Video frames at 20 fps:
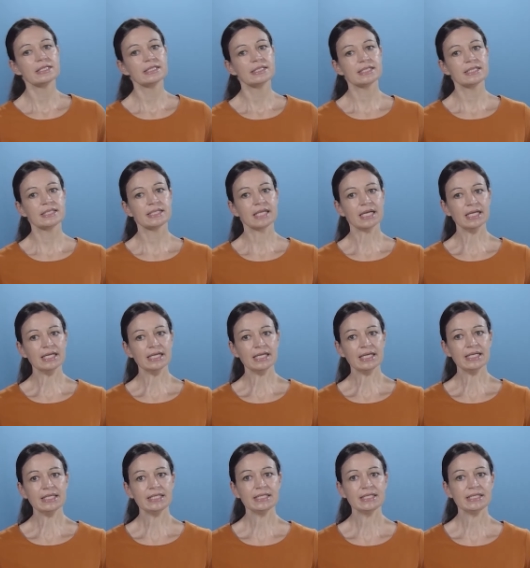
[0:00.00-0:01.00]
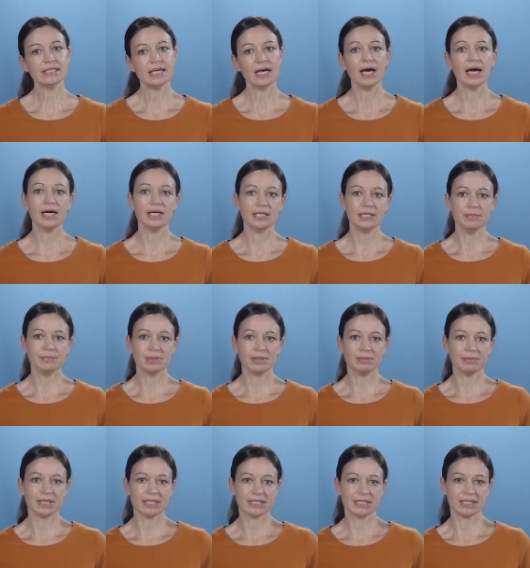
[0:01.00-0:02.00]
Delegated and
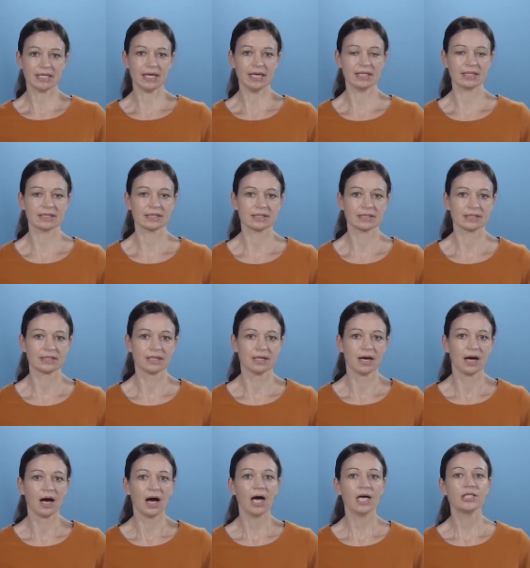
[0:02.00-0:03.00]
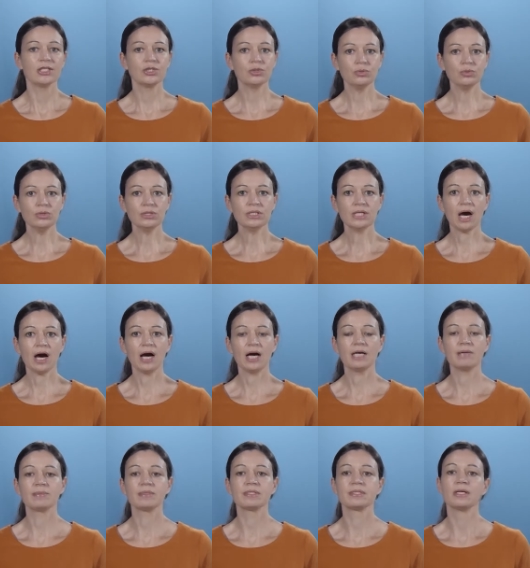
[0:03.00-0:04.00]
implementing acts are two
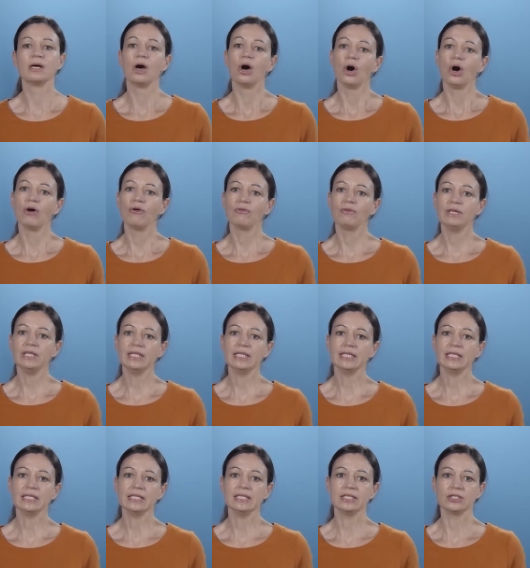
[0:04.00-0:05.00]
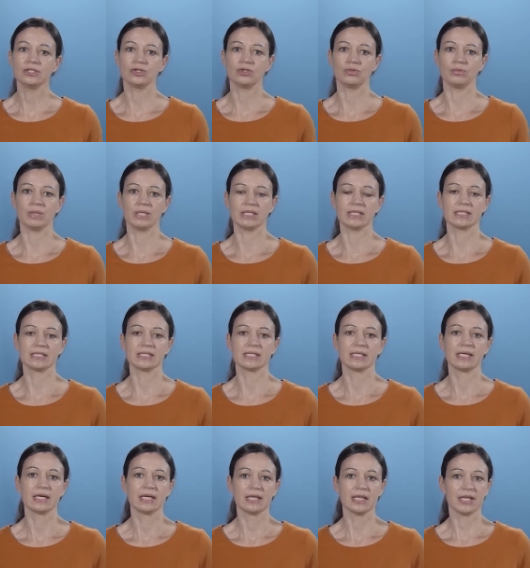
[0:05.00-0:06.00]
types of legal instruments
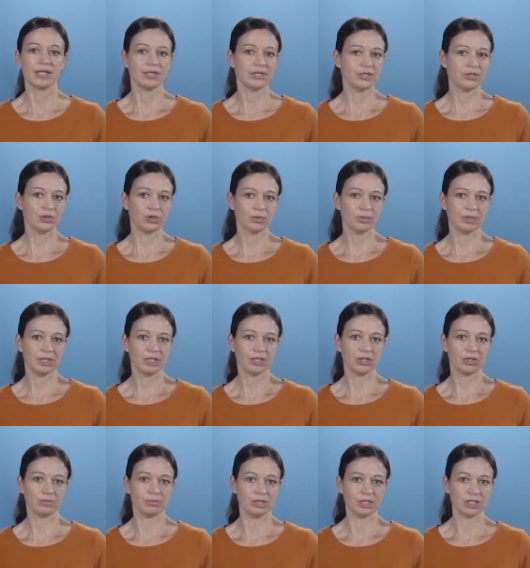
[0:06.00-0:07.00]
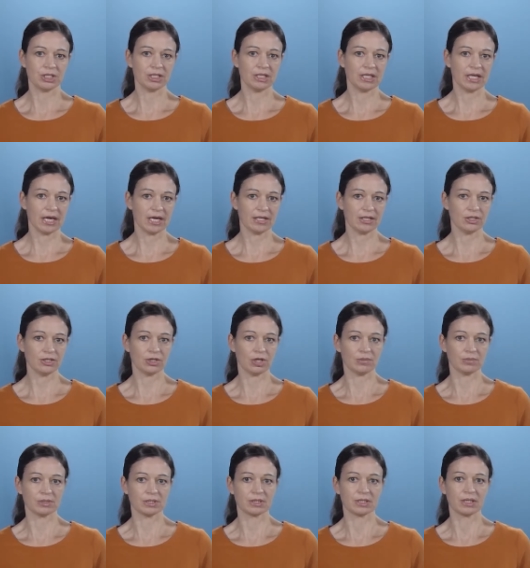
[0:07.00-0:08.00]
that the European Commission can
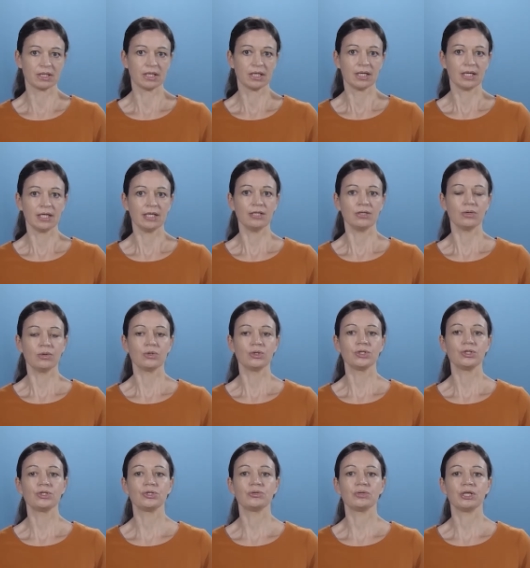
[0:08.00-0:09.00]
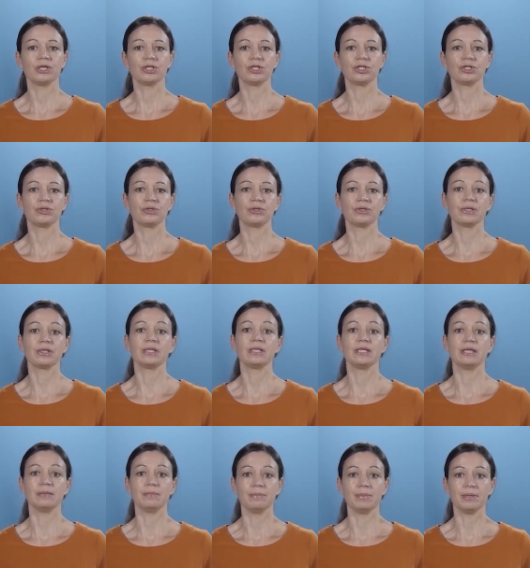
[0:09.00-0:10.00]
adopt in order to ensure the
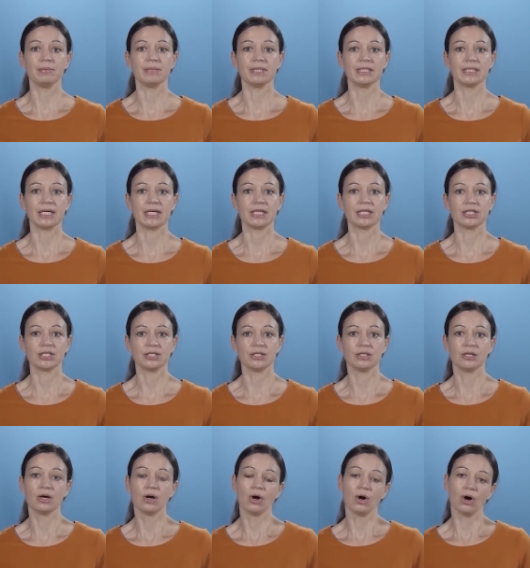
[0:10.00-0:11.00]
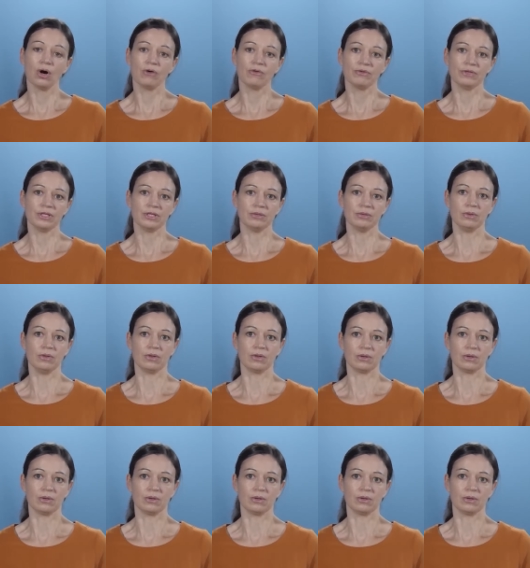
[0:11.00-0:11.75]
implementation of EU law.